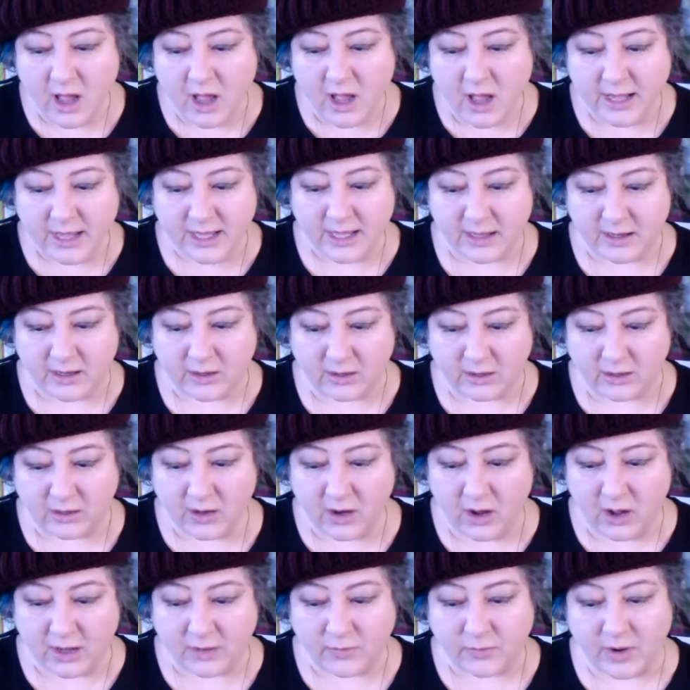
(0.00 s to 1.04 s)
here
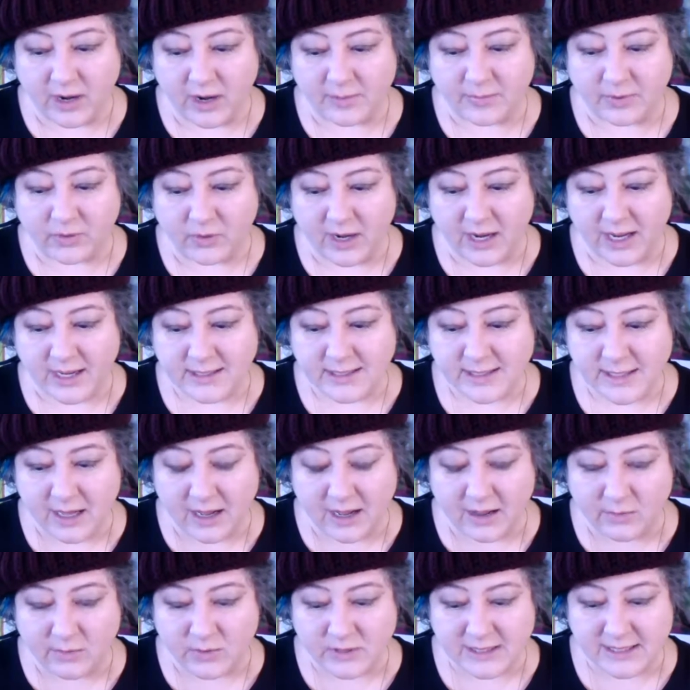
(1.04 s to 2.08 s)
on Red Berets,
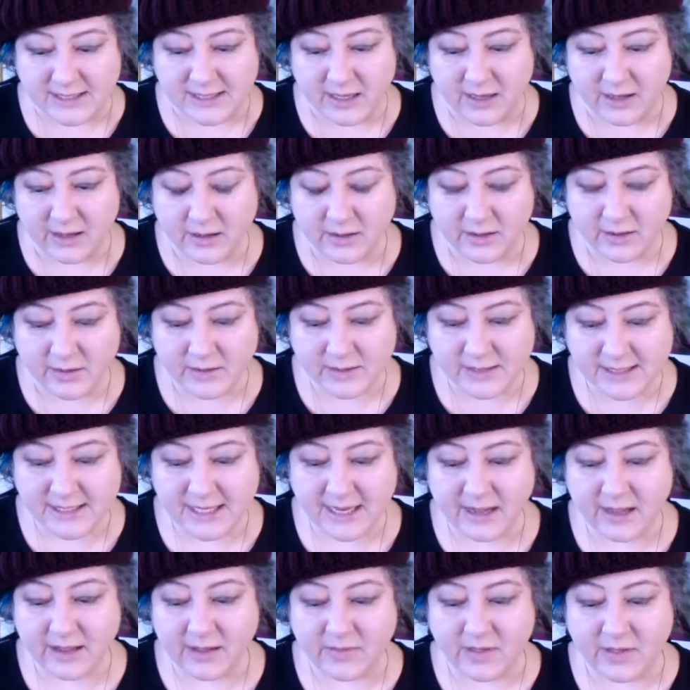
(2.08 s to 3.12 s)
I was
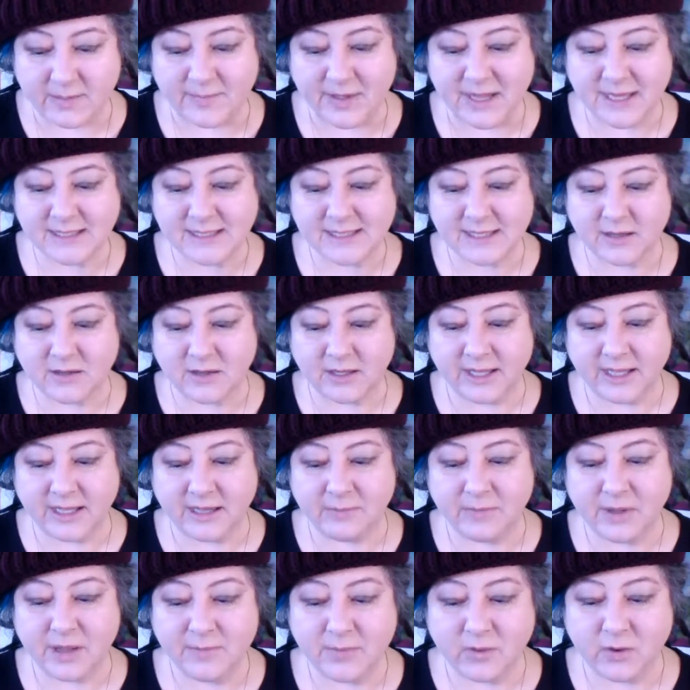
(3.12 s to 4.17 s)
seeing that basically
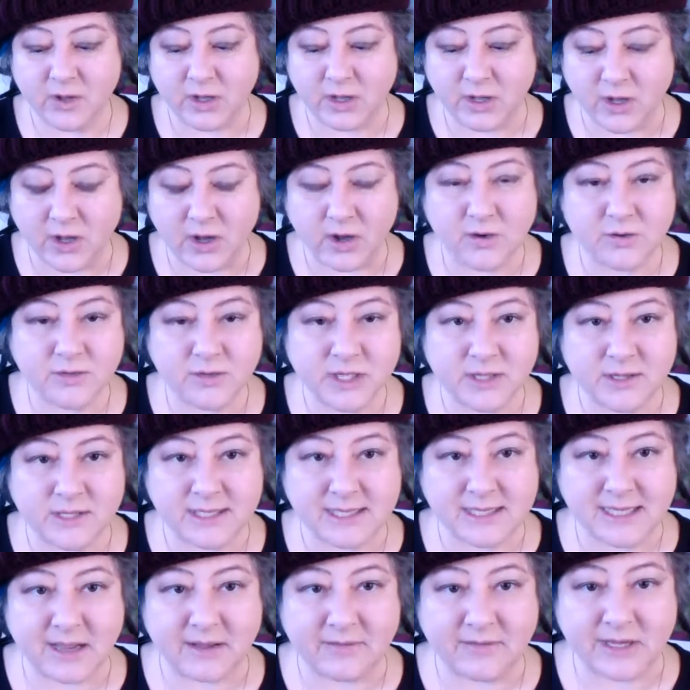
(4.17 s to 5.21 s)
people can go to the
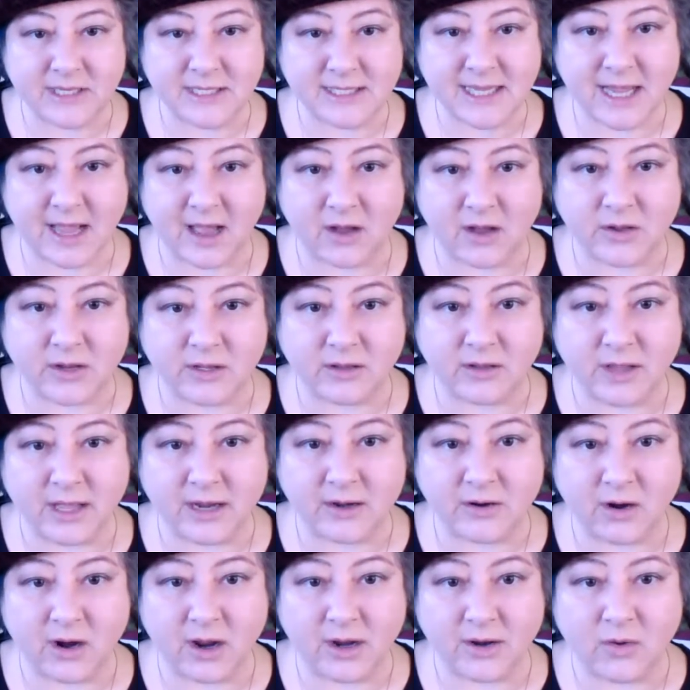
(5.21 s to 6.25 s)
savings
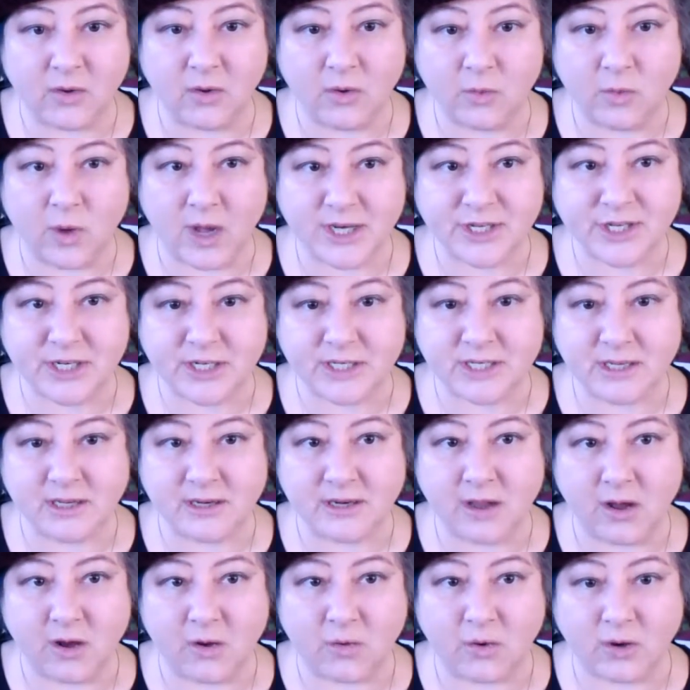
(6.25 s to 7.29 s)
calculator on
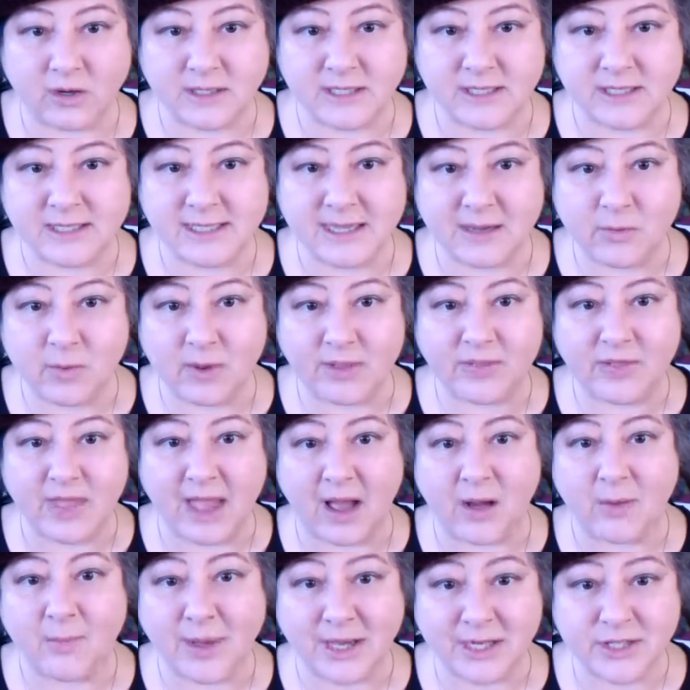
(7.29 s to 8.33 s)
wholewashington.org to see
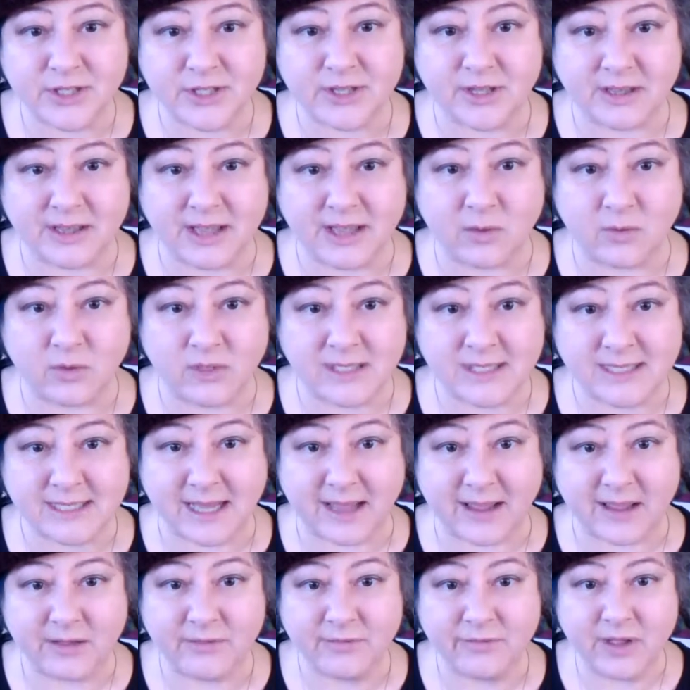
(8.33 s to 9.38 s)
how much that they will
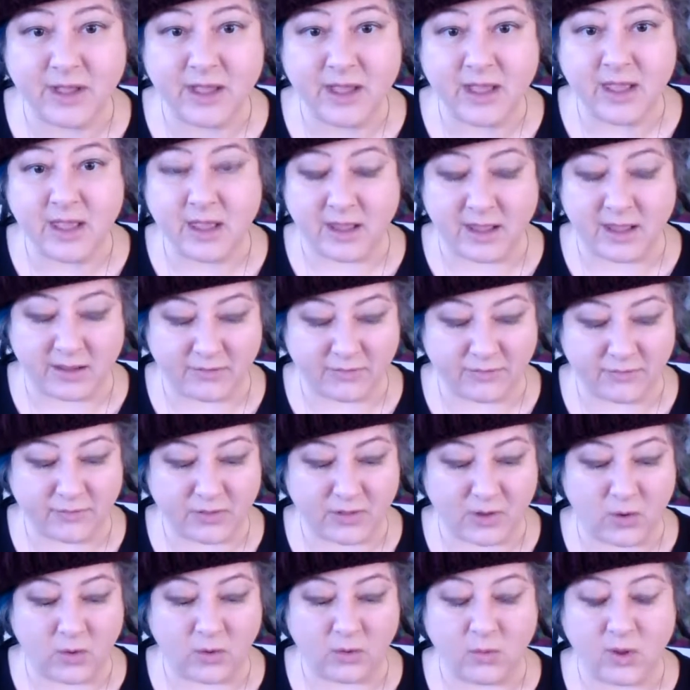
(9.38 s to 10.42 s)
save if
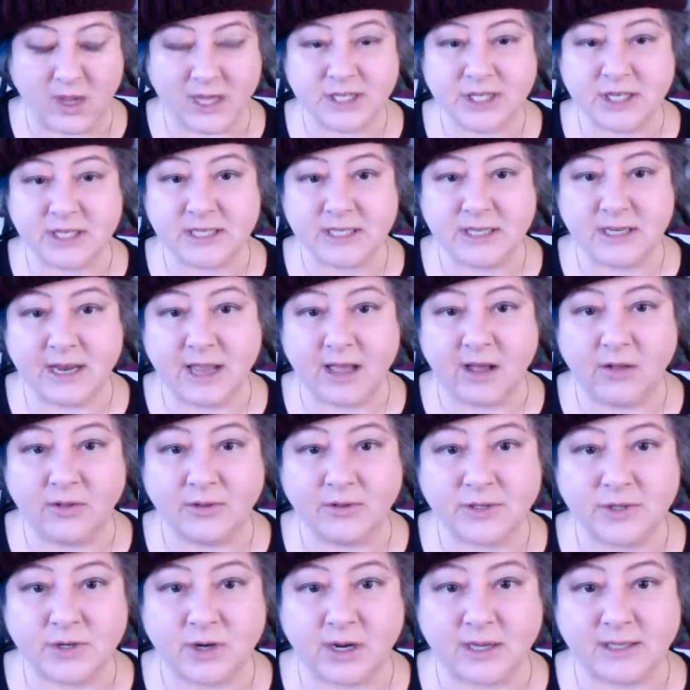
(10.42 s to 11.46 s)
the Whole Washington
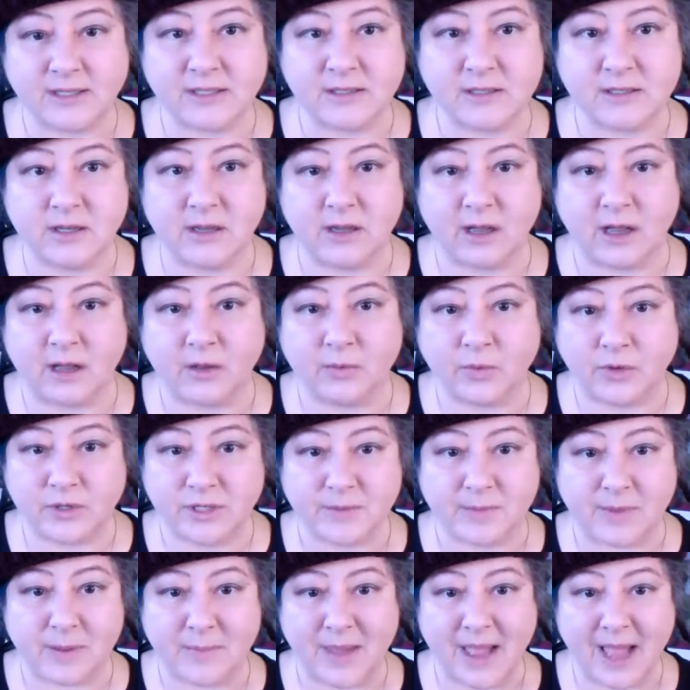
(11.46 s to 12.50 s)
Health Trust were
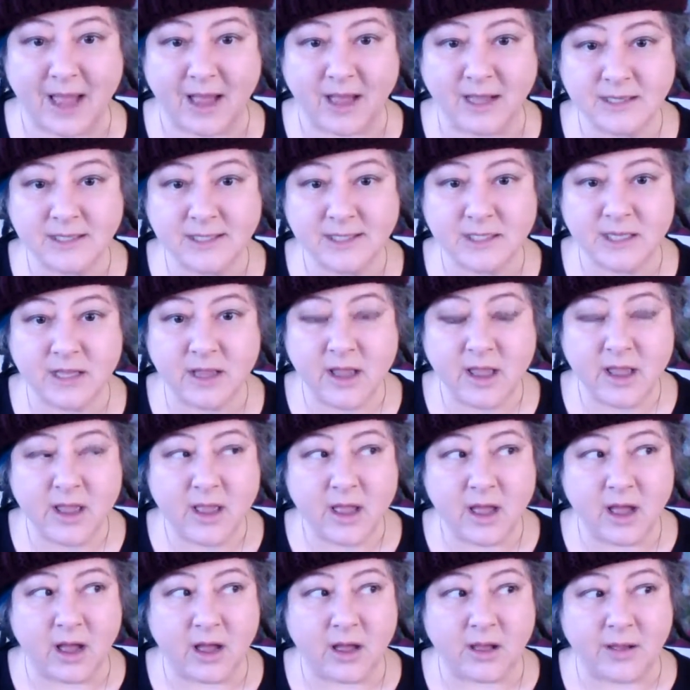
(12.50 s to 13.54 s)
to be passed.
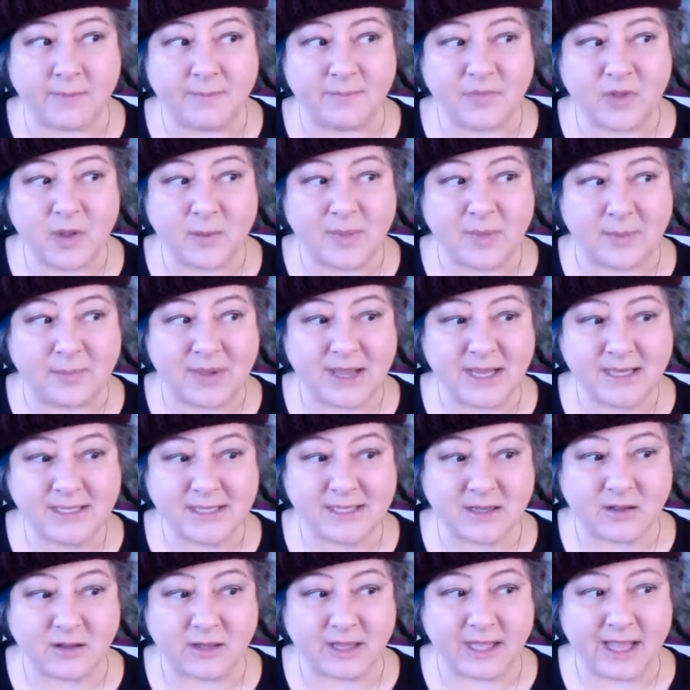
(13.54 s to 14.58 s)
But
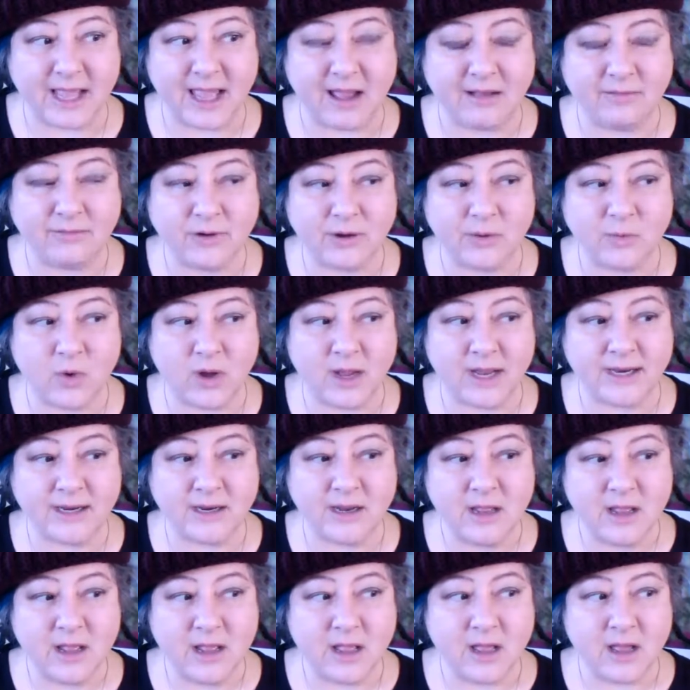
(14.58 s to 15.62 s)
basically,
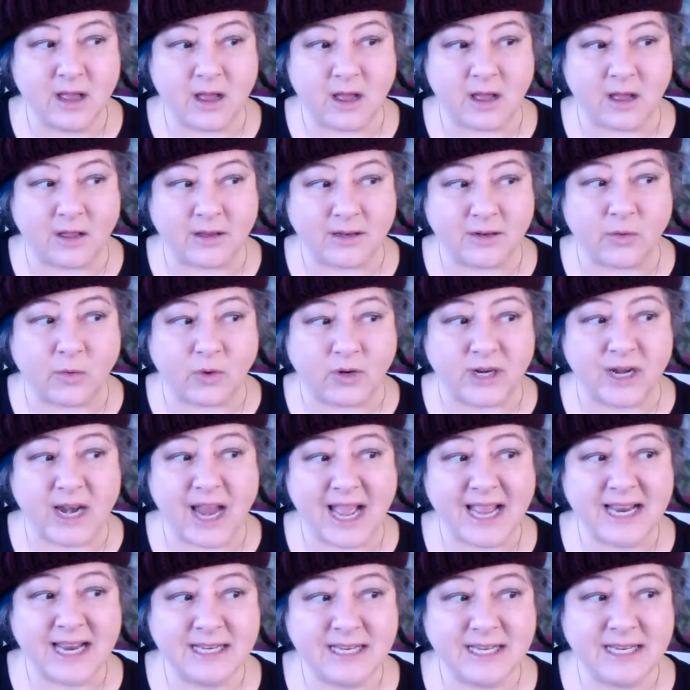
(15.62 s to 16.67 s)
everyone, or
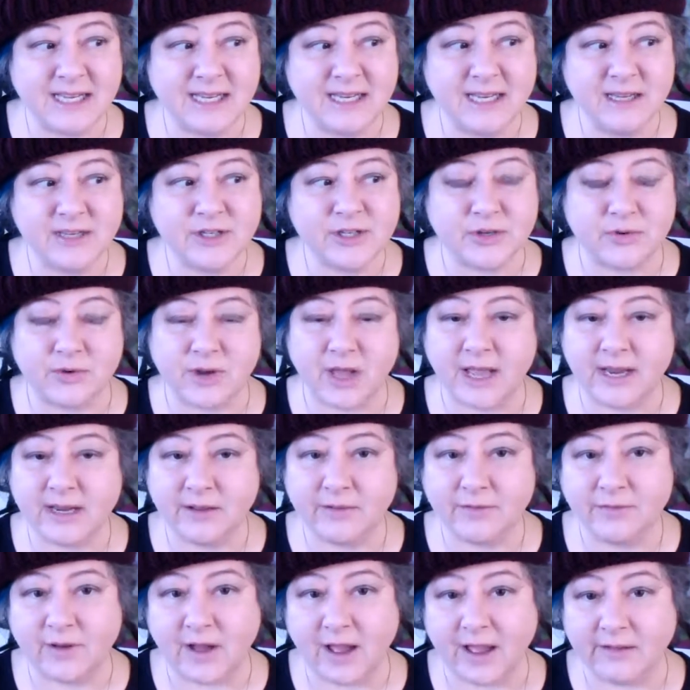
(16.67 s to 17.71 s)
90 to
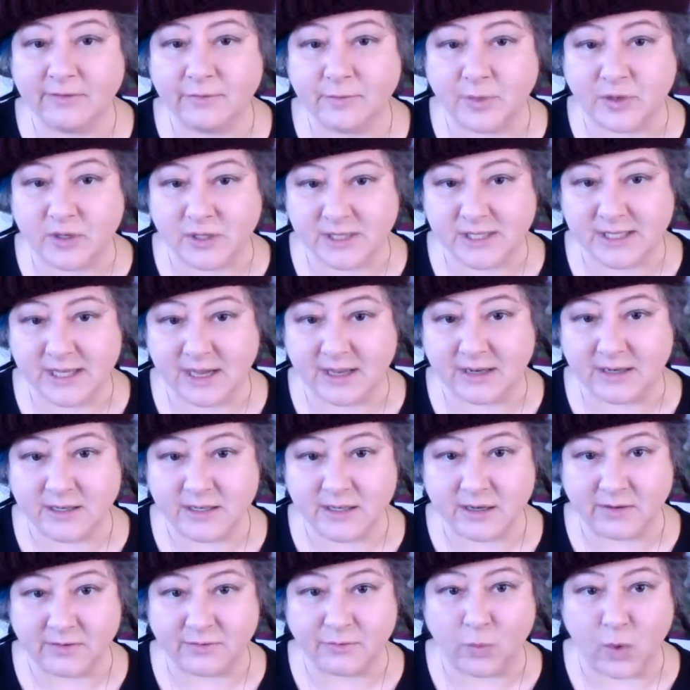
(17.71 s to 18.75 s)
95% of